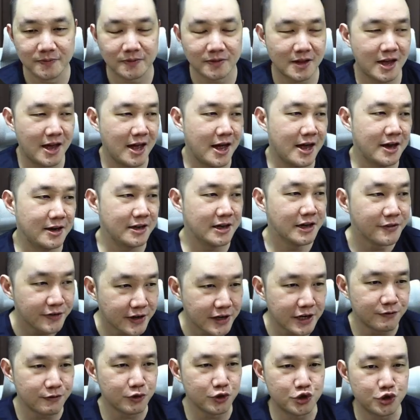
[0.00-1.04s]
And even
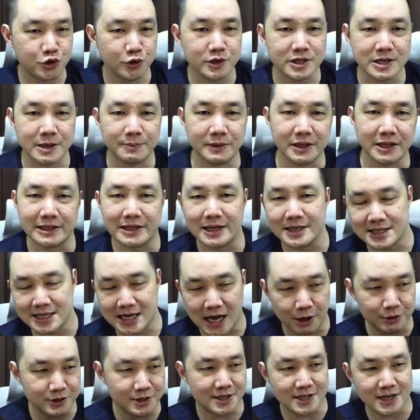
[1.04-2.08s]
if you choose something that is
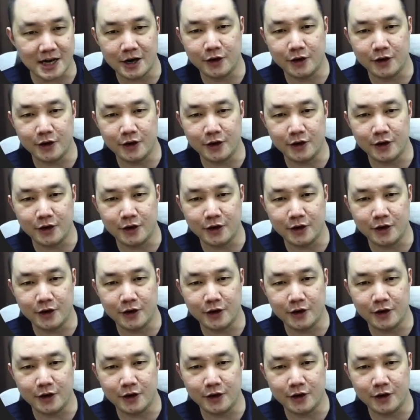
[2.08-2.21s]
outside